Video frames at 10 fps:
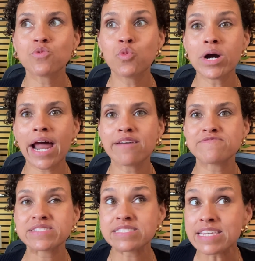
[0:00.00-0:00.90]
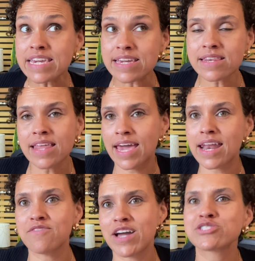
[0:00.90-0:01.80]
what I've seen, and
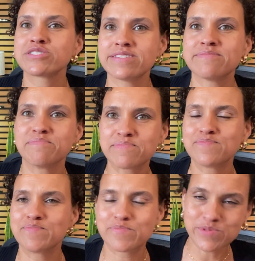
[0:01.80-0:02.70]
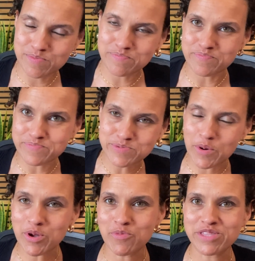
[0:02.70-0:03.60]
I've actually
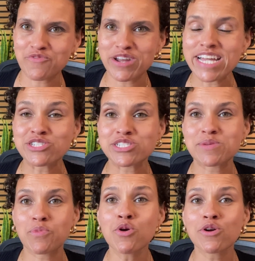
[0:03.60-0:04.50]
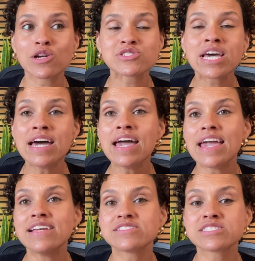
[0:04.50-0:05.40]
spoken with different agents and brokers,
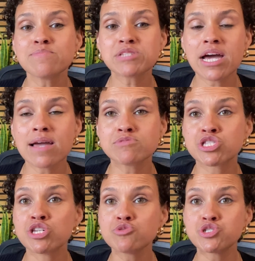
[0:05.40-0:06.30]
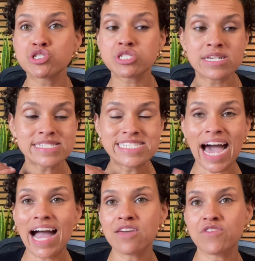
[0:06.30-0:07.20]
is sometimes they'll just
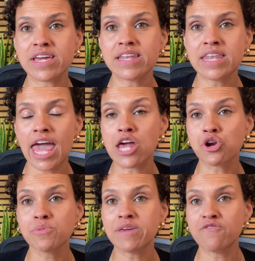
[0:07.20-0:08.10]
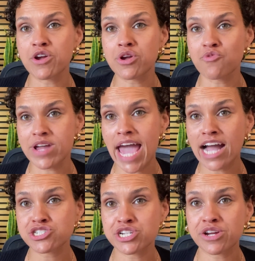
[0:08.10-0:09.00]
dive in and it'll be very
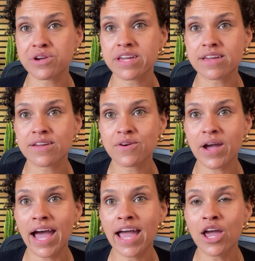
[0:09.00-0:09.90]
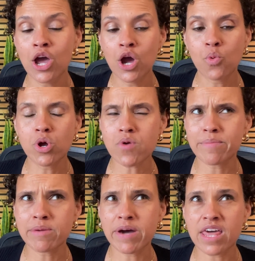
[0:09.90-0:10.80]
reactionary. Okay. What do I
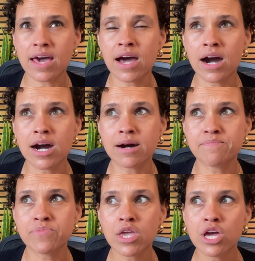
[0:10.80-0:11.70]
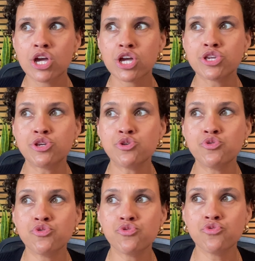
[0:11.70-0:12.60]
mean by that?
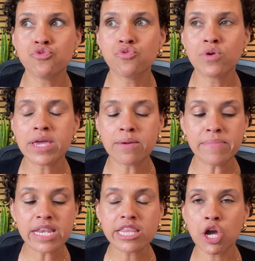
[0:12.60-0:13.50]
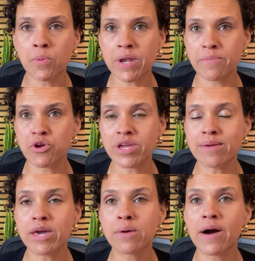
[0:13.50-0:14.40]
You immediately open up your
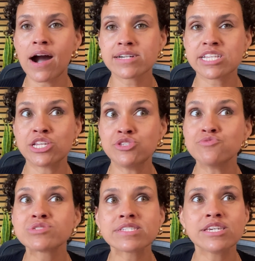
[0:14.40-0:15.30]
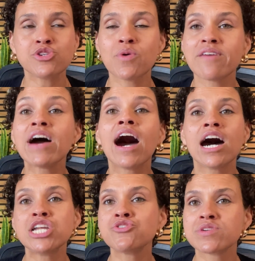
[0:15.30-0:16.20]
email box and you see you have
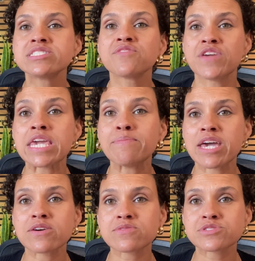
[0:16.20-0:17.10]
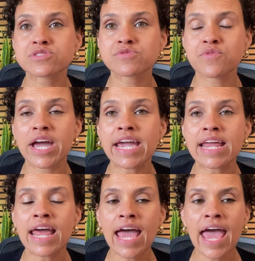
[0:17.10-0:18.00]
hundreds of emails,
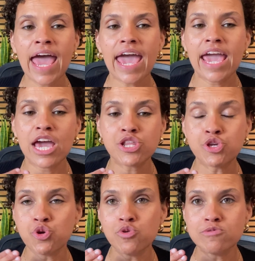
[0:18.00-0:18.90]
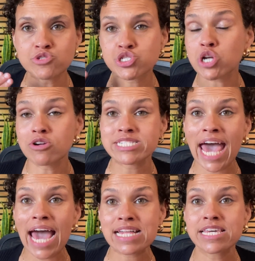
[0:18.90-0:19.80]
right? And you start
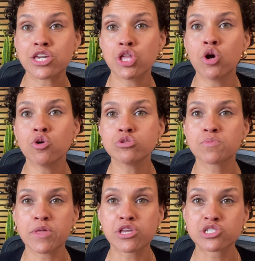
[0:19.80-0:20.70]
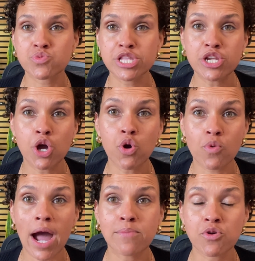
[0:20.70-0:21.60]
tackling those, but there's really no
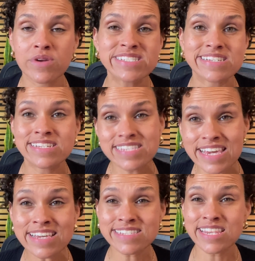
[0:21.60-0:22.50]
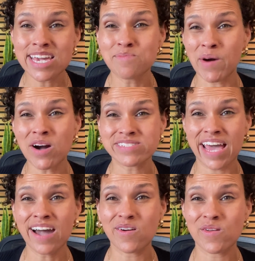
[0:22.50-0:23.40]
rhyme or reason. It's easy to get bogged
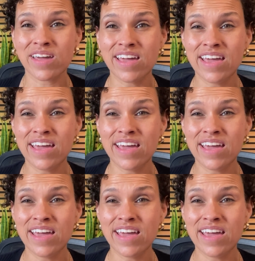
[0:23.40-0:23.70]
down.